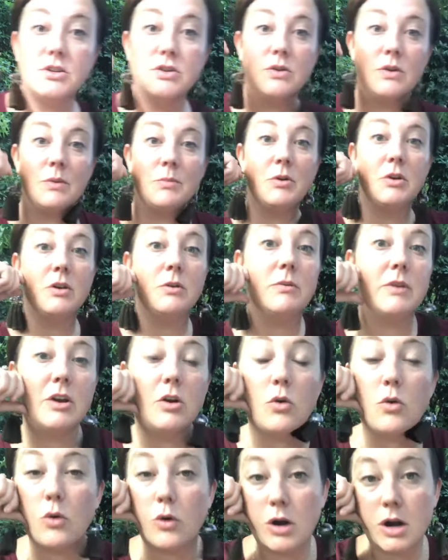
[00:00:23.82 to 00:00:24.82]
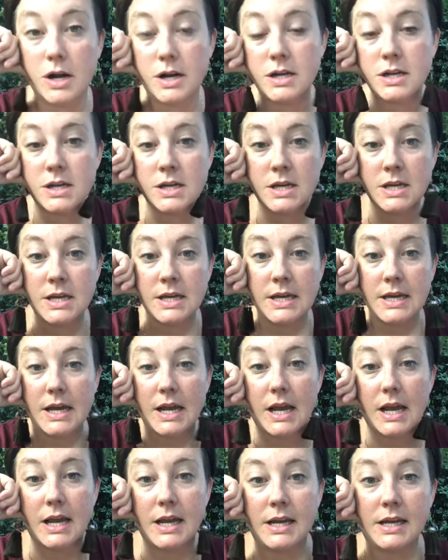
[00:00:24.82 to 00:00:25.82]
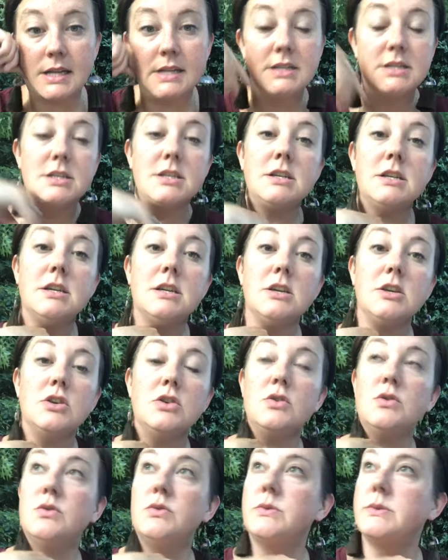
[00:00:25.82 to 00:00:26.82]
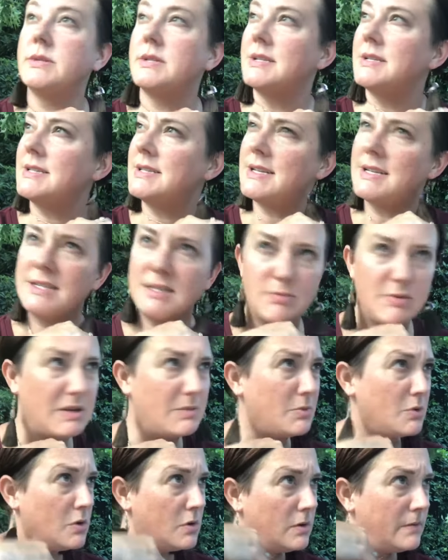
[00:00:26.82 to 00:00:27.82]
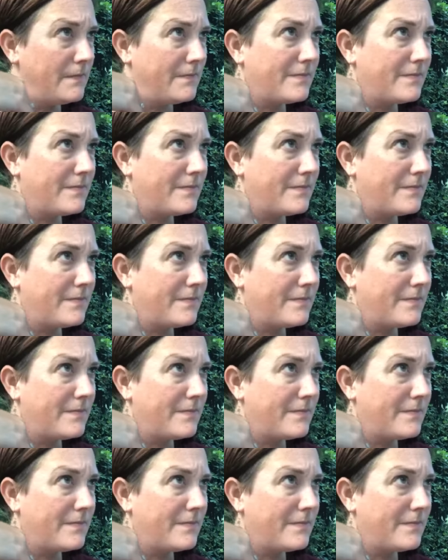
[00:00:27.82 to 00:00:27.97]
two I'm going to record and use and send to people.